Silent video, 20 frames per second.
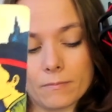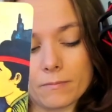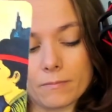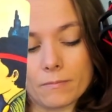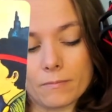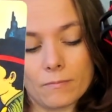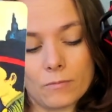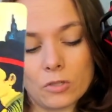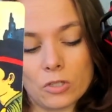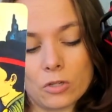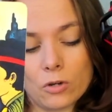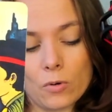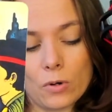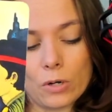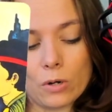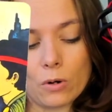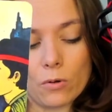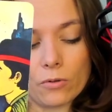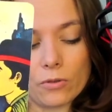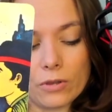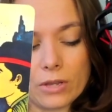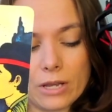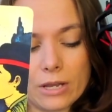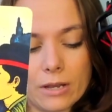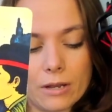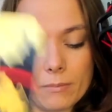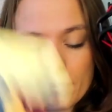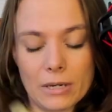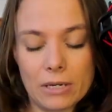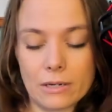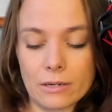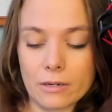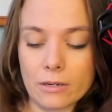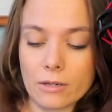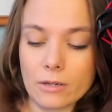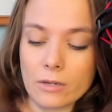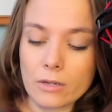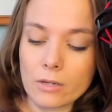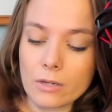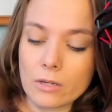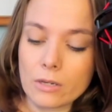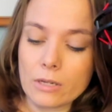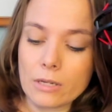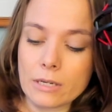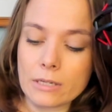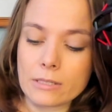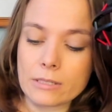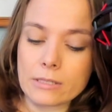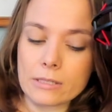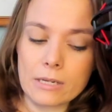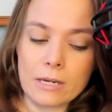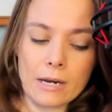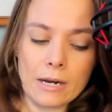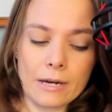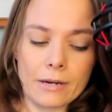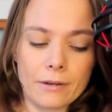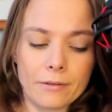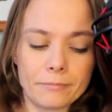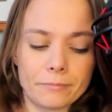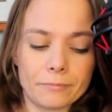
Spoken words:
what's going on there. I mean, it's kind of